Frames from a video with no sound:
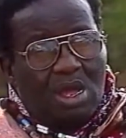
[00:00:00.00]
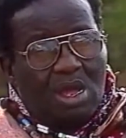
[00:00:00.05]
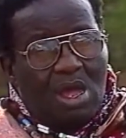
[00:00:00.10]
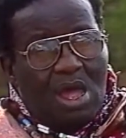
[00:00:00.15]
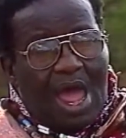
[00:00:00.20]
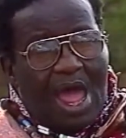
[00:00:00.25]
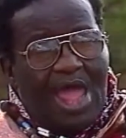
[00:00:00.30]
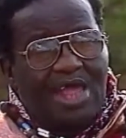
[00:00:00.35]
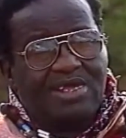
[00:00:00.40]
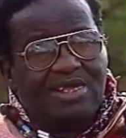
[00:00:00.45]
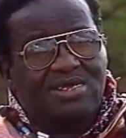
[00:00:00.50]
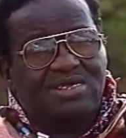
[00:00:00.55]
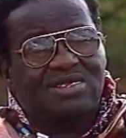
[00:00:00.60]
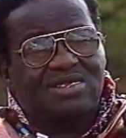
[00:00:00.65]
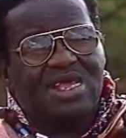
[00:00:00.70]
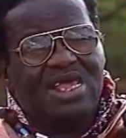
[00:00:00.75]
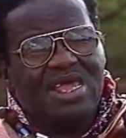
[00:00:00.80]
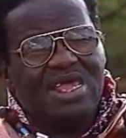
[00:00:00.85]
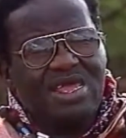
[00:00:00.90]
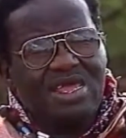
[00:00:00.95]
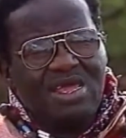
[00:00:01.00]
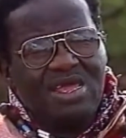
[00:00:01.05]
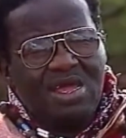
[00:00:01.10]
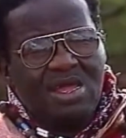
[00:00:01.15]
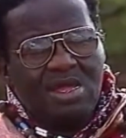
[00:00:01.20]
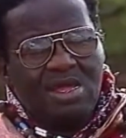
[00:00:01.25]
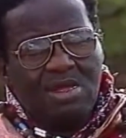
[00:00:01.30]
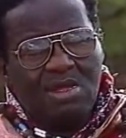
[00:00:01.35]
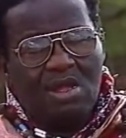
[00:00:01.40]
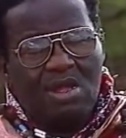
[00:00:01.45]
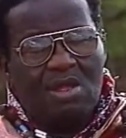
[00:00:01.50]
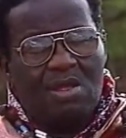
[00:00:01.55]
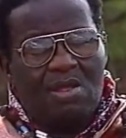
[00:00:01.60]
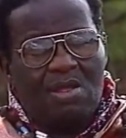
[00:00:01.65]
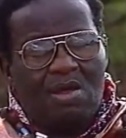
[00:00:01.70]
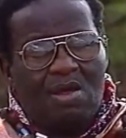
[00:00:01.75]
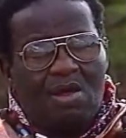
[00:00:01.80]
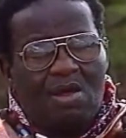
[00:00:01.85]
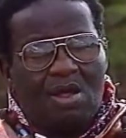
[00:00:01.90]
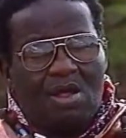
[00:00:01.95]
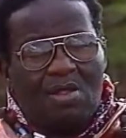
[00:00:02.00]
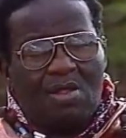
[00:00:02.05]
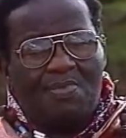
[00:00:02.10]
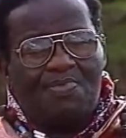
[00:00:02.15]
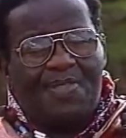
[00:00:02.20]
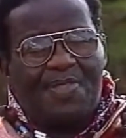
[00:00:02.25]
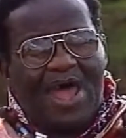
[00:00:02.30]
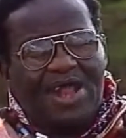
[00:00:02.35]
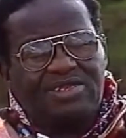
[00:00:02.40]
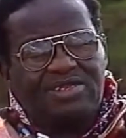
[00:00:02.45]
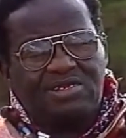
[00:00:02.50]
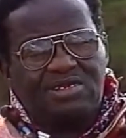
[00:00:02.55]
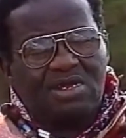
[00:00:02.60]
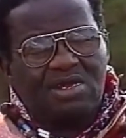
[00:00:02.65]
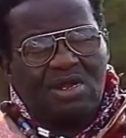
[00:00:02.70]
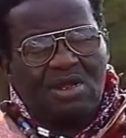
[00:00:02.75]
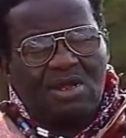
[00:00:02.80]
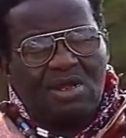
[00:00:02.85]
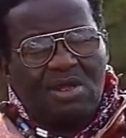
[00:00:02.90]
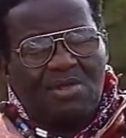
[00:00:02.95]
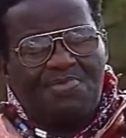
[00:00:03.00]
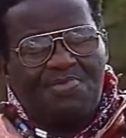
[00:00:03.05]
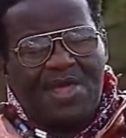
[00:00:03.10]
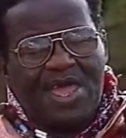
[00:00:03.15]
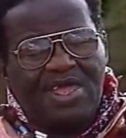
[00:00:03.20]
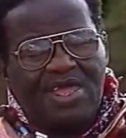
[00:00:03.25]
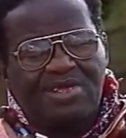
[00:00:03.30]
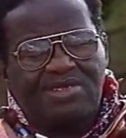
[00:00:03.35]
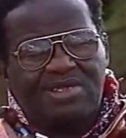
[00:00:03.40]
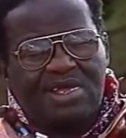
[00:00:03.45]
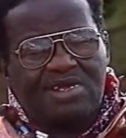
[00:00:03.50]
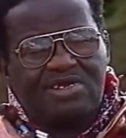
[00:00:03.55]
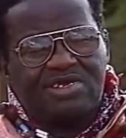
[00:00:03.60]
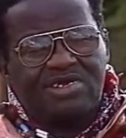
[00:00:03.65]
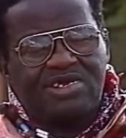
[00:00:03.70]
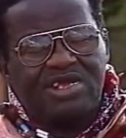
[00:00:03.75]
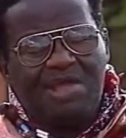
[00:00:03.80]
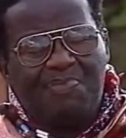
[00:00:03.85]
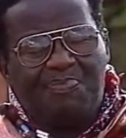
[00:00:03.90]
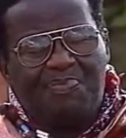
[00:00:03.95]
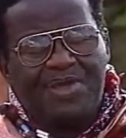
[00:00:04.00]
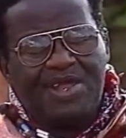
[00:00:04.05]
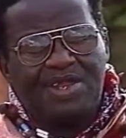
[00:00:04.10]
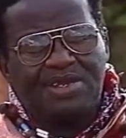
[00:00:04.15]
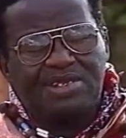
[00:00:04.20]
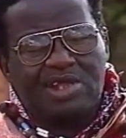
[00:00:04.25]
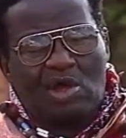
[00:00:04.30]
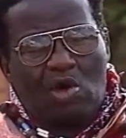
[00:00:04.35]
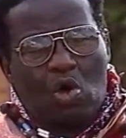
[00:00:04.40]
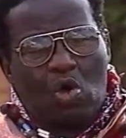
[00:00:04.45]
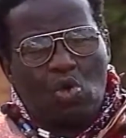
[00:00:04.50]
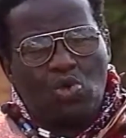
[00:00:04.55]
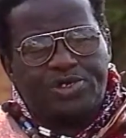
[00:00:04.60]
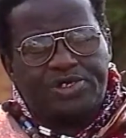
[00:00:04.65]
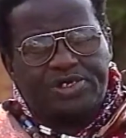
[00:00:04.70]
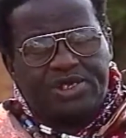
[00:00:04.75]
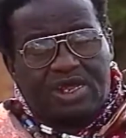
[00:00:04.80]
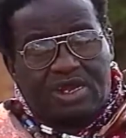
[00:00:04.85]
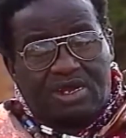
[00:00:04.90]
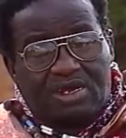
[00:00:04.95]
I see that there is a ship in the ocean.